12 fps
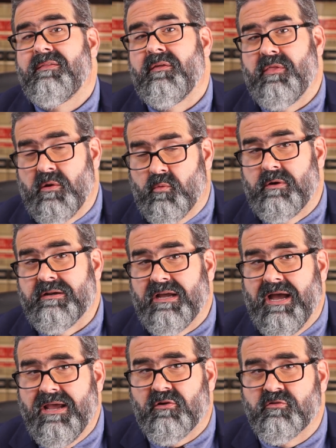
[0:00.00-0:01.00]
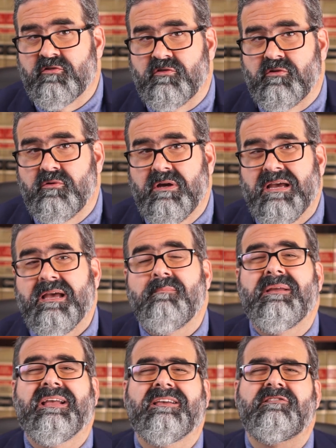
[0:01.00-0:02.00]
that they were entitled to
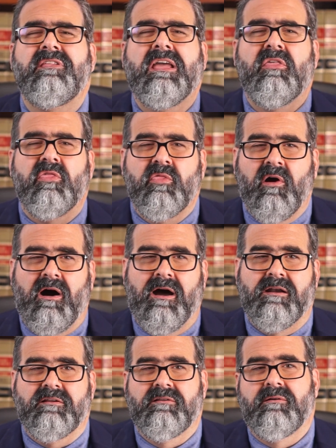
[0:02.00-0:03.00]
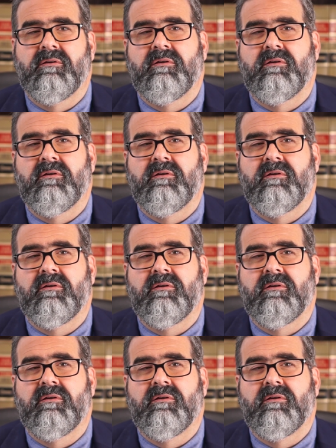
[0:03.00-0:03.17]
because they thought